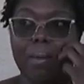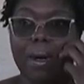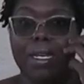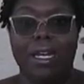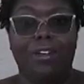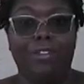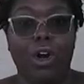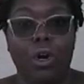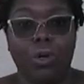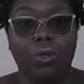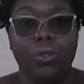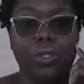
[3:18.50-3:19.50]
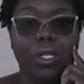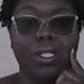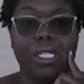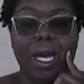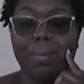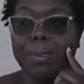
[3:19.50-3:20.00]
enough holes on
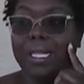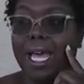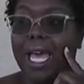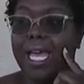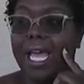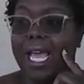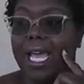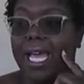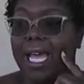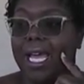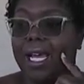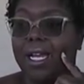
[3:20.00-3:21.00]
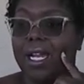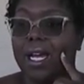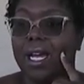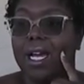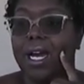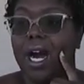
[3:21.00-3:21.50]
top of that, and
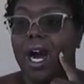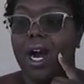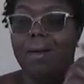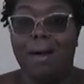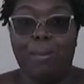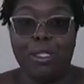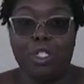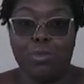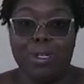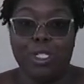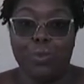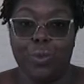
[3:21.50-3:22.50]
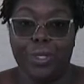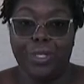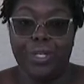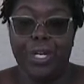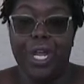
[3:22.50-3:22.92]
I put too much water.